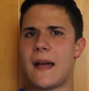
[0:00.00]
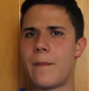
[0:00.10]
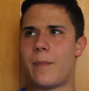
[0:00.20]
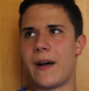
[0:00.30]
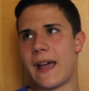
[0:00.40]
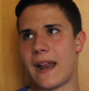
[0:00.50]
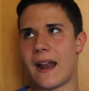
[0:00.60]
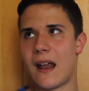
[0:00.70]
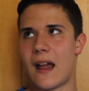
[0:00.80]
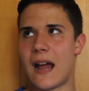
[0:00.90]
but
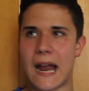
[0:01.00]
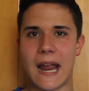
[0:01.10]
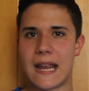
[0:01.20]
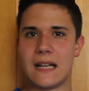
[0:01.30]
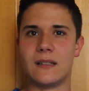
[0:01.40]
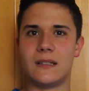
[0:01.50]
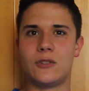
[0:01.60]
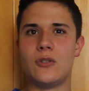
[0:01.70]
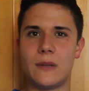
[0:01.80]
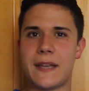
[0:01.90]
I
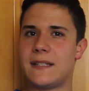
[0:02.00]
do like